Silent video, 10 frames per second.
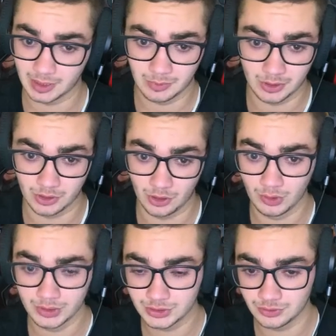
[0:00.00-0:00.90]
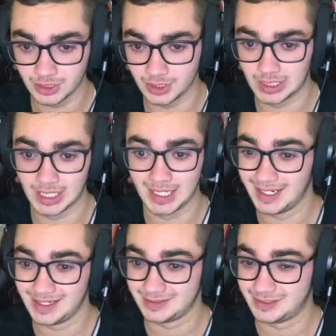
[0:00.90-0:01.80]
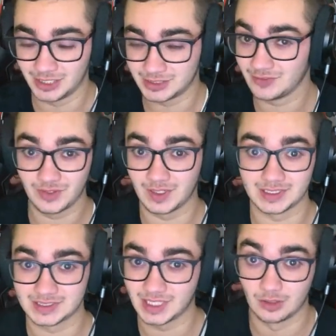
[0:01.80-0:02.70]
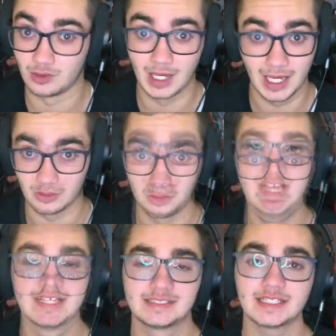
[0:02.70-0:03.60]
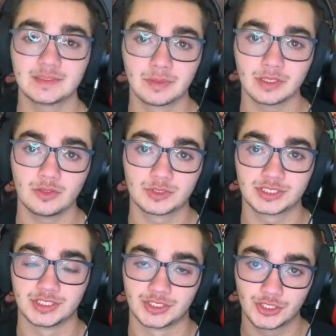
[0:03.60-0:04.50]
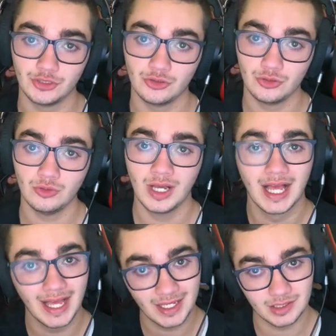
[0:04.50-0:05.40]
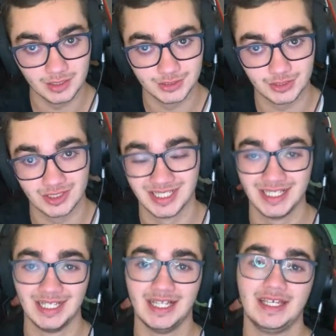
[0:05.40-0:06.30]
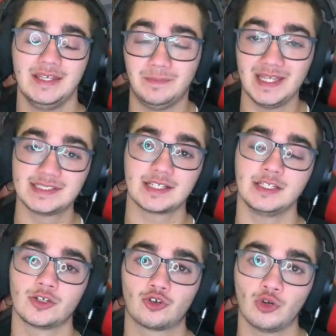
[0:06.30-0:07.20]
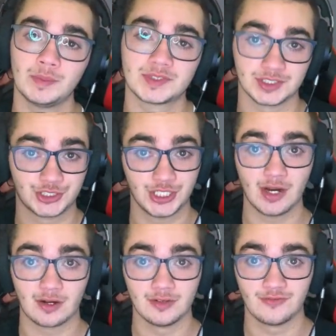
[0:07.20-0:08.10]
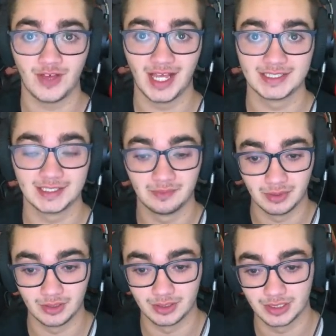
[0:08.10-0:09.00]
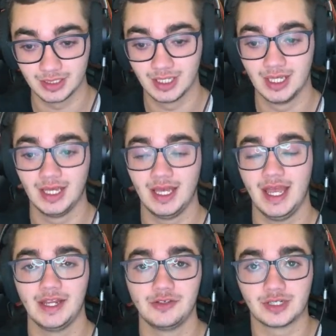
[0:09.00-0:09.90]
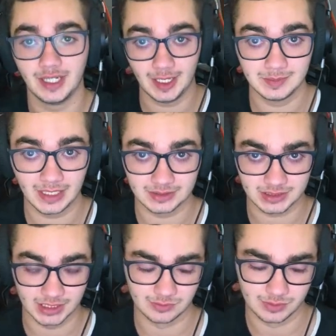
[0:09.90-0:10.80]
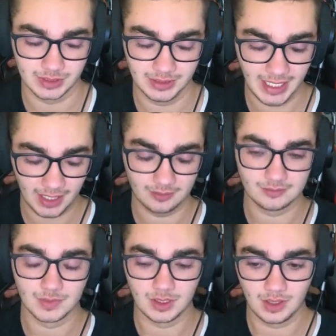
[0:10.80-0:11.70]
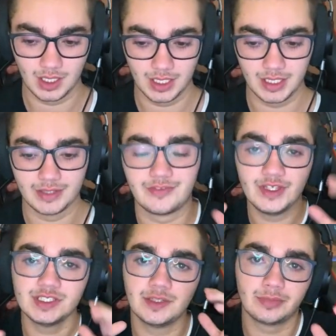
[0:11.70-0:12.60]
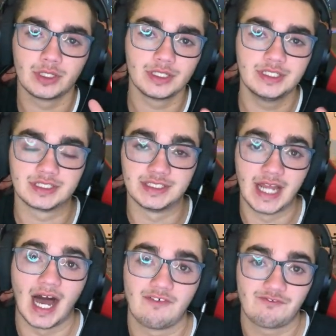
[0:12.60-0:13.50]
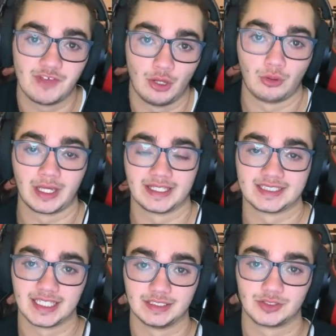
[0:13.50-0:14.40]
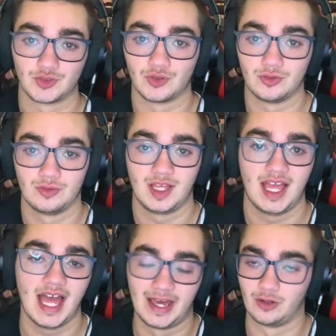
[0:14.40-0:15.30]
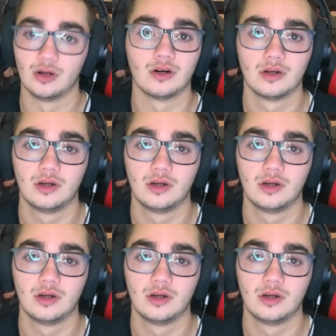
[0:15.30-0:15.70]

going to go into here doesn't feel like a Sentinel at all. His next ability, which is his Q, Headhunter, he basically equips a Sheriff as his ability, and you can aim down sights with it. Now, this ability does not feel like a Sentinel at all.